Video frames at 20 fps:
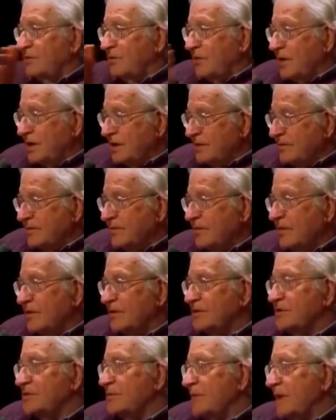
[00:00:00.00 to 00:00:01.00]
quite a
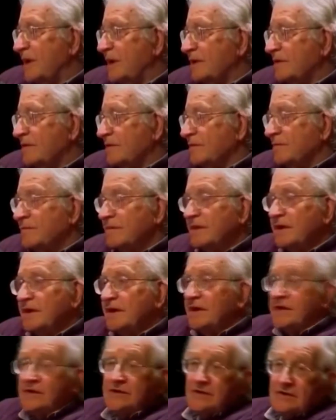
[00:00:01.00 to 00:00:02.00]
broad spectrum.
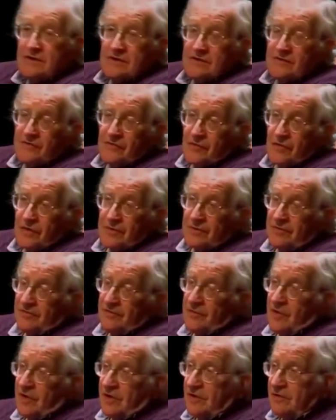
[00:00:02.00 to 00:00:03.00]
So there's a form
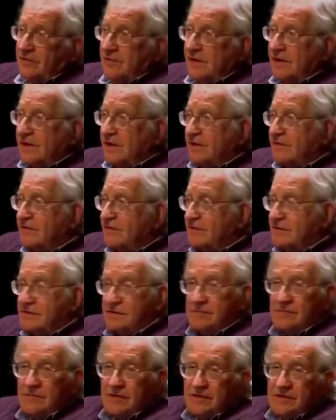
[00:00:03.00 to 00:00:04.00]
of moral
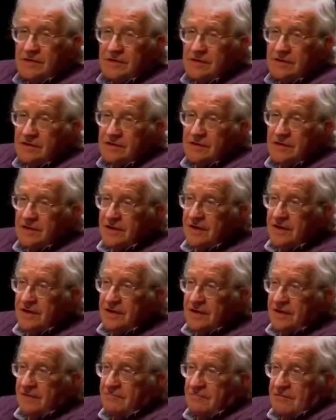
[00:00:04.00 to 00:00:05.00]
relativism which is
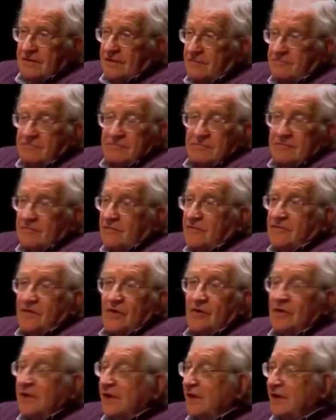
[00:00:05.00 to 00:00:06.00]

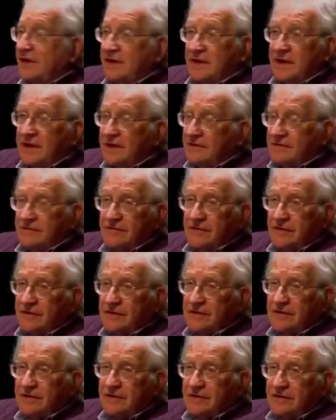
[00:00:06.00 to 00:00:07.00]
totally
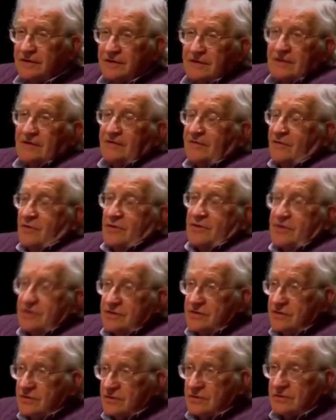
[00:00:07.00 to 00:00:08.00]
uncontroversial. Of course
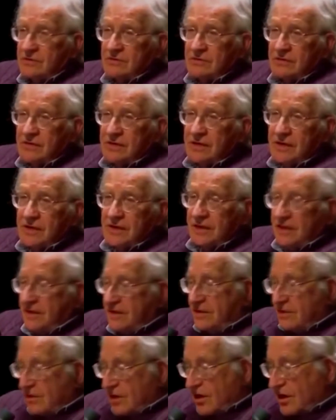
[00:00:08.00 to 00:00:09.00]
it's true.
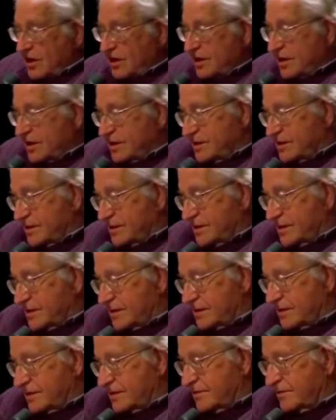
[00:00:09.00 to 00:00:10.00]
There are, as
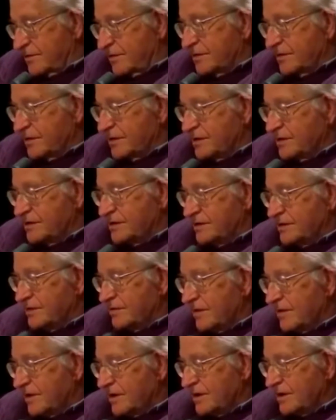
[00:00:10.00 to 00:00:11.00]
to quote this,
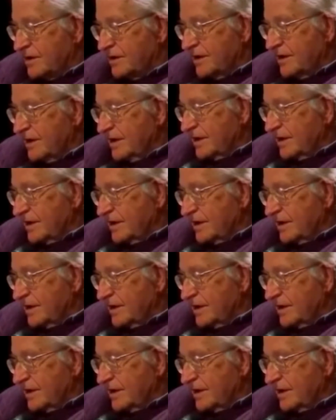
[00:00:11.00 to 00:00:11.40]
there are